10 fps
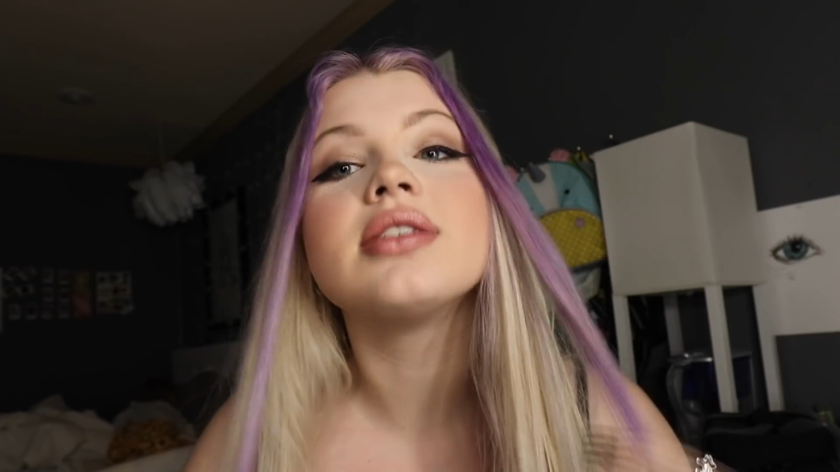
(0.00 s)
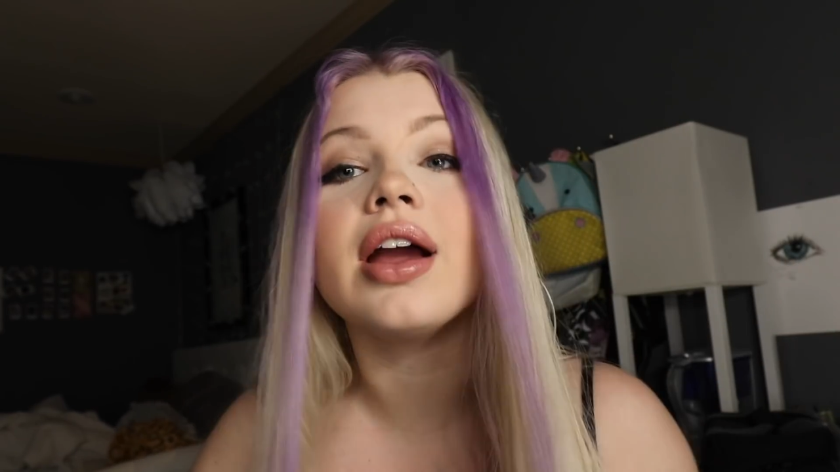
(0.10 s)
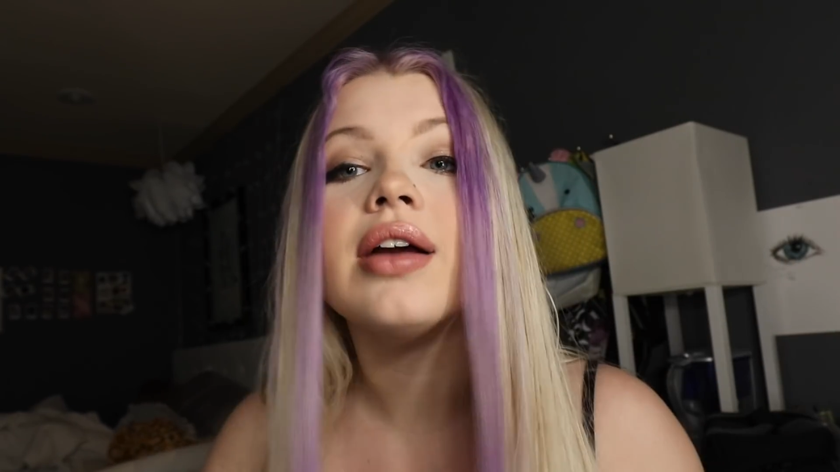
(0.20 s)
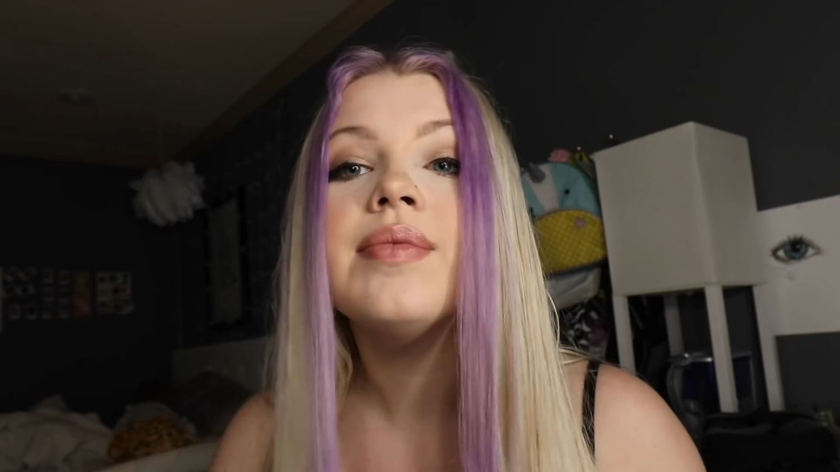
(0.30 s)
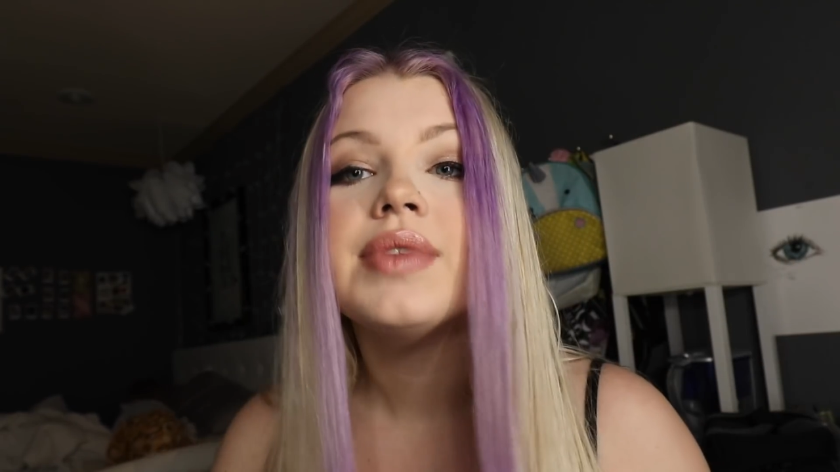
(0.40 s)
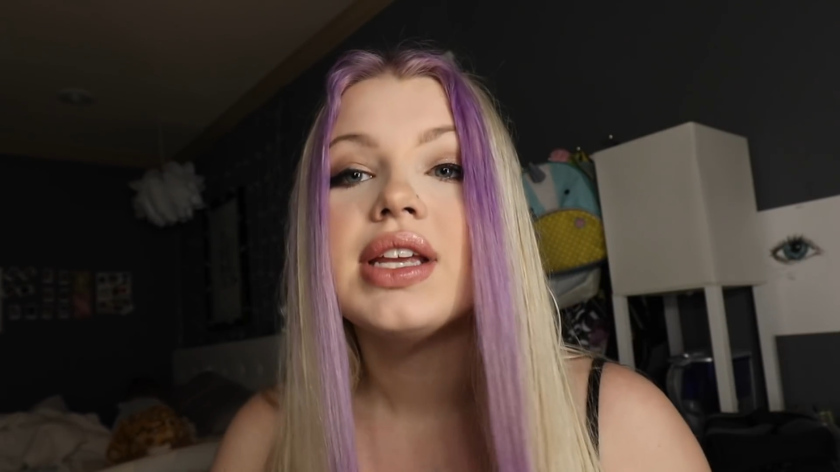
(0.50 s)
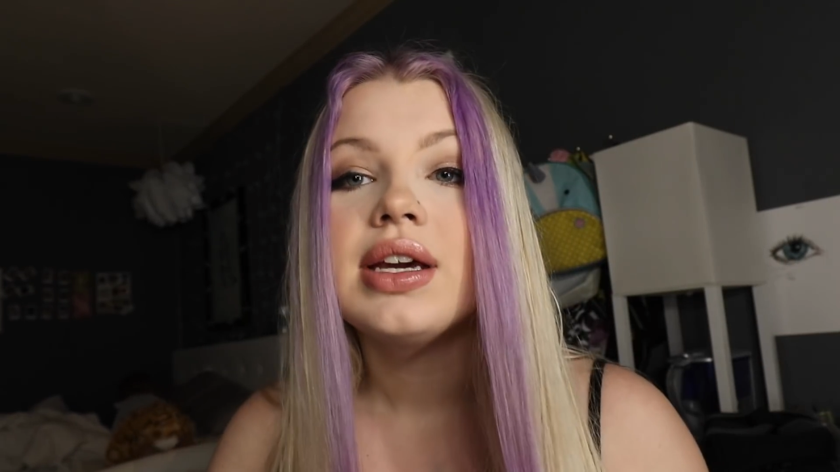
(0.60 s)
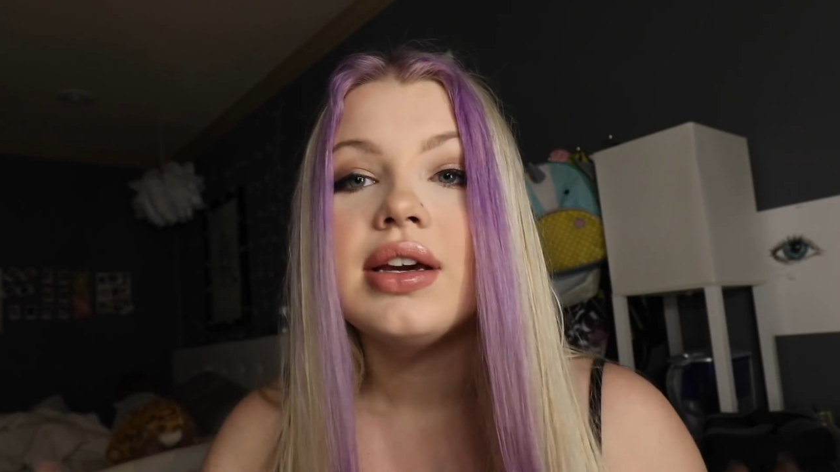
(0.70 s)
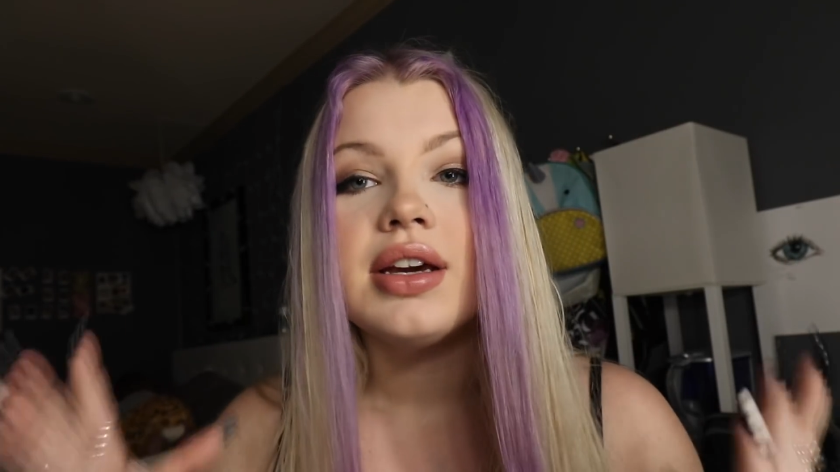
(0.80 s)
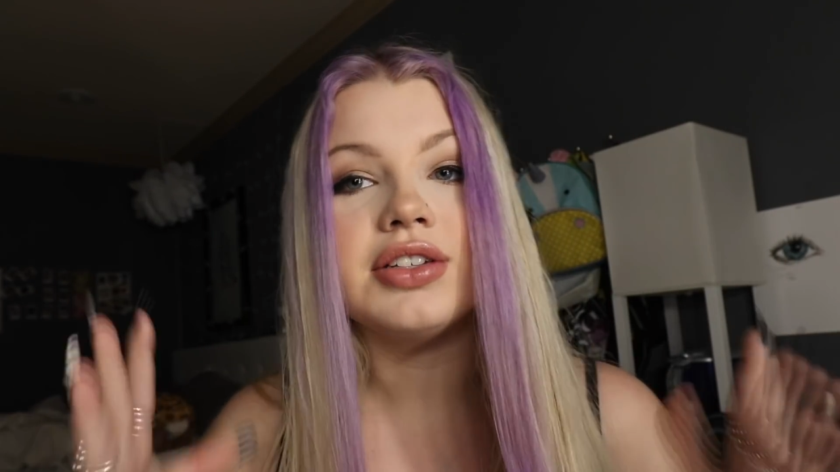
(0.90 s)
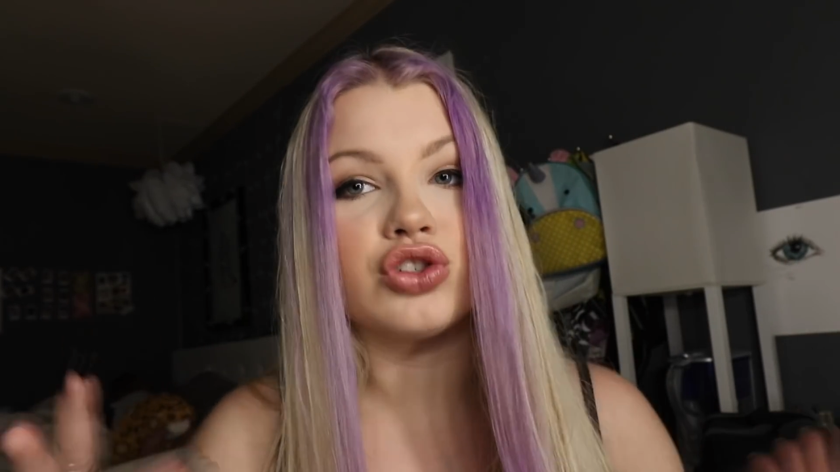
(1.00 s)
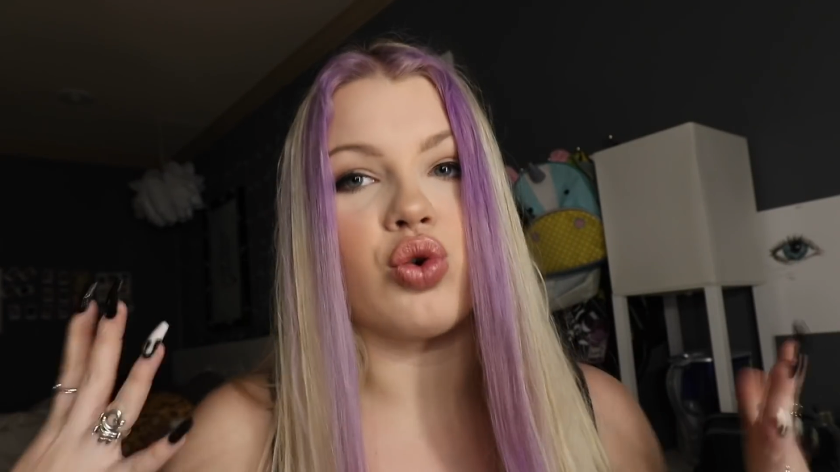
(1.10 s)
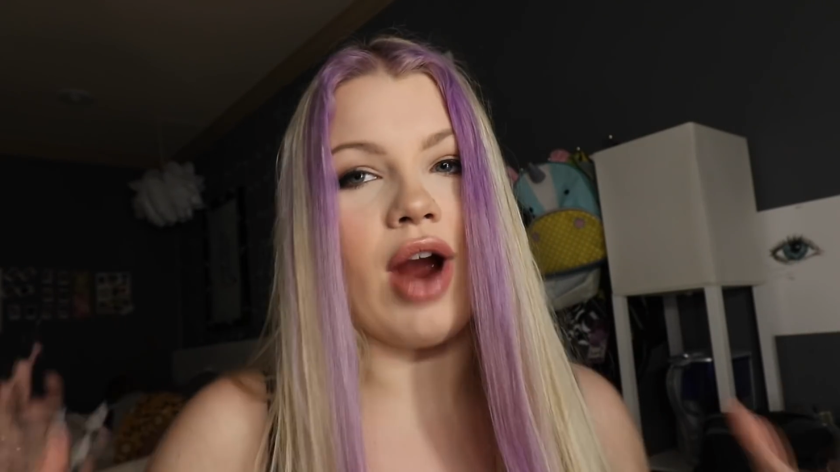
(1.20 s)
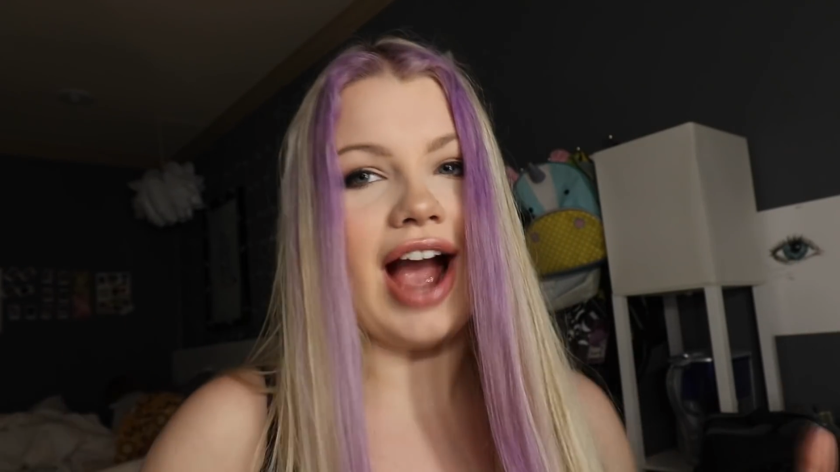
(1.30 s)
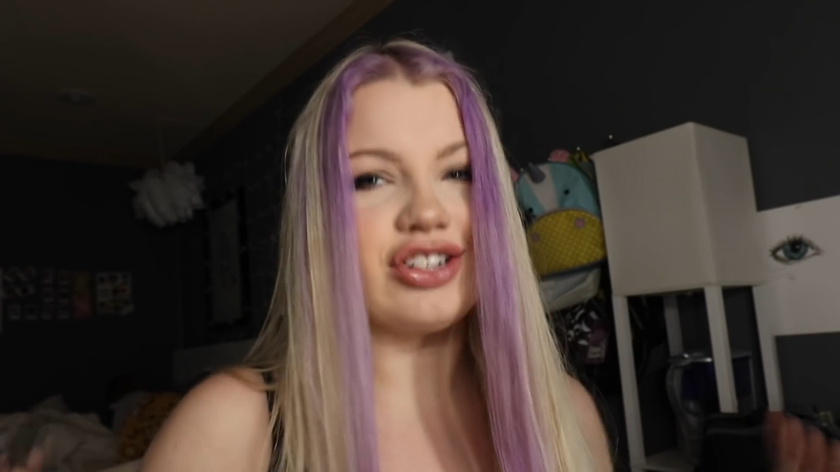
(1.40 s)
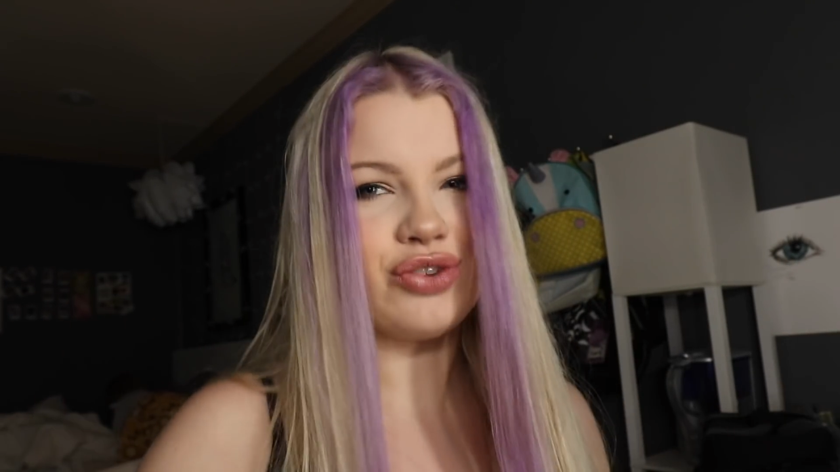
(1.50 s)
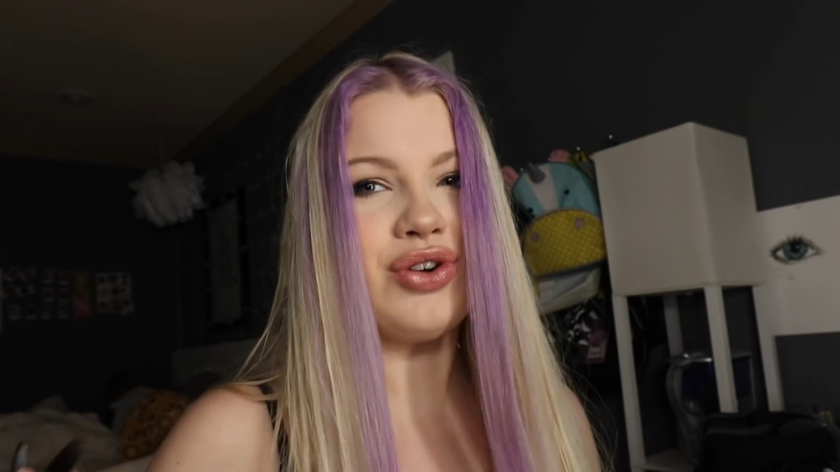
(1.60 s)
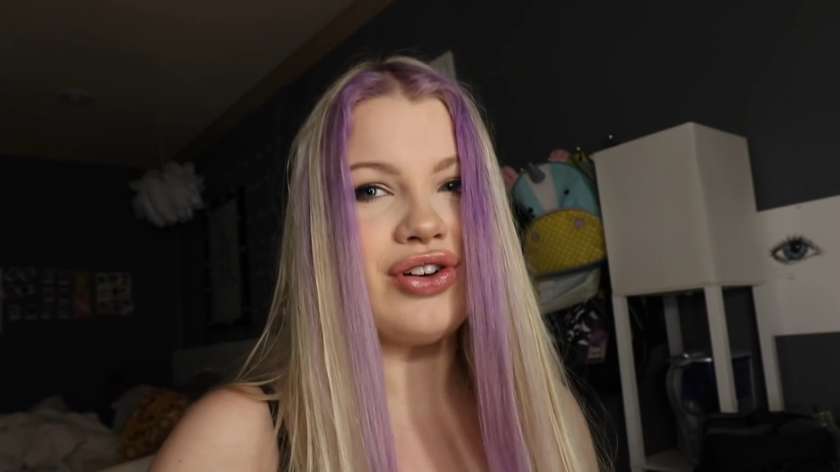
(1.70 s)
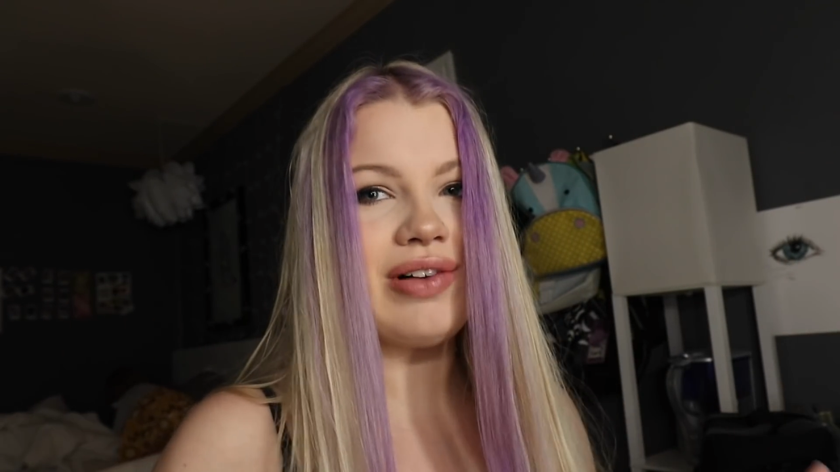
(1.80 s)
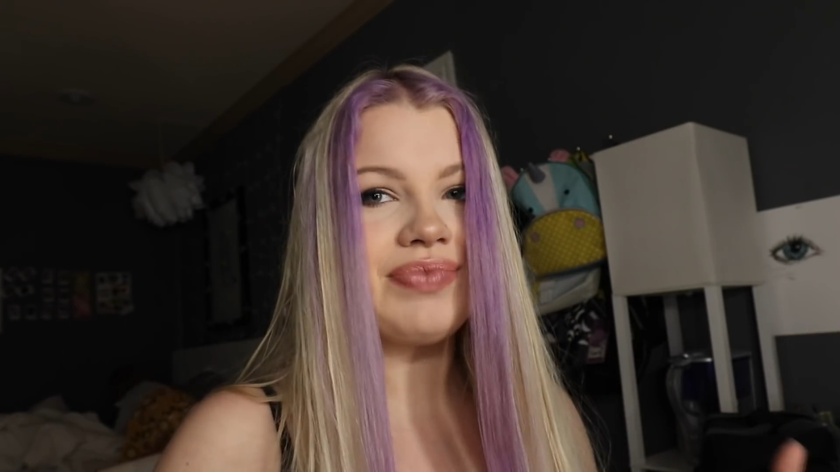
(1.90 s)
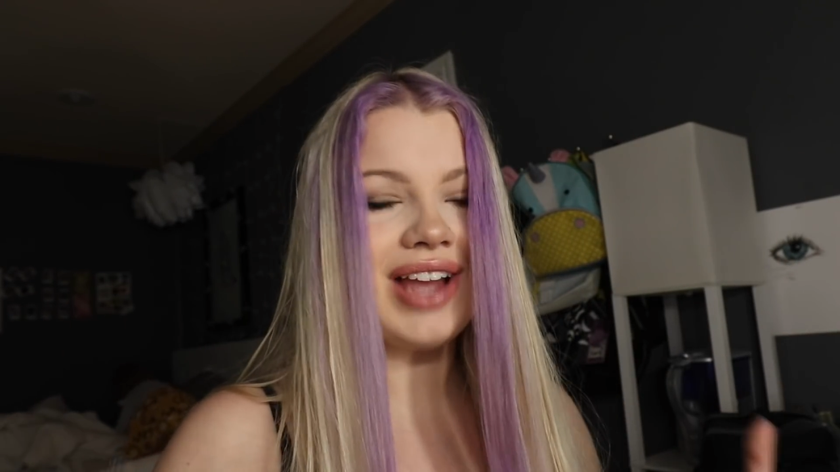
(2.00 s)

Like, it's gradual.